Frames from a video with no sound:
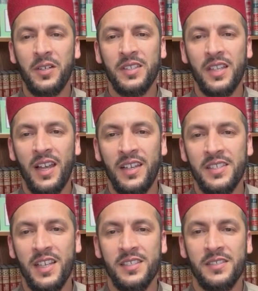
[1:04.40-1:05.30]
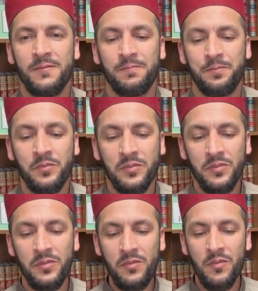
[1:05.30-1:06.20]
wa ta'ala says,
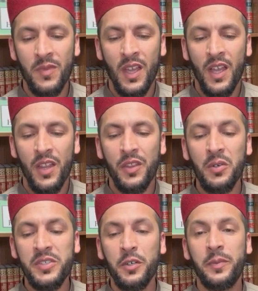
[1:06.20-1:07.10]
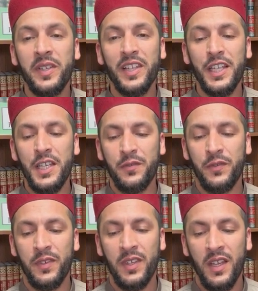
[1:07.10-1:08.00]
those who
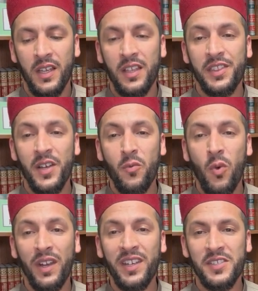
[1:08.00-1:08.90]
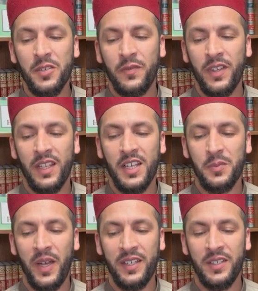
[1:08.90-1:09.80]
believe in the oneness of Allah
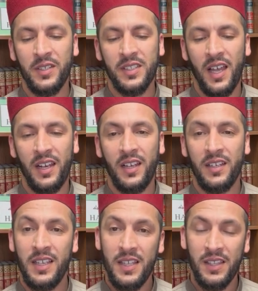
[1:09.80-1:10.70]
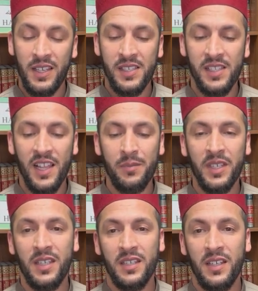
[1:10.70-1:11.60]
subhanahu wa ta'ala, the
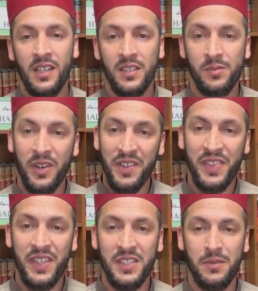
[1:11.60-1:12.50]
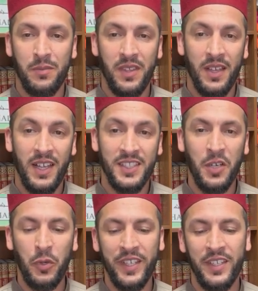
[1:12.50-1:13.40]
Islamic monotheism,
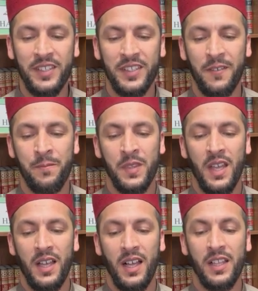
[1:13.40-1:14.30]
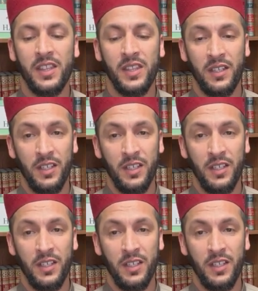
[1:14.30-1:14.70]
at-tawheed, and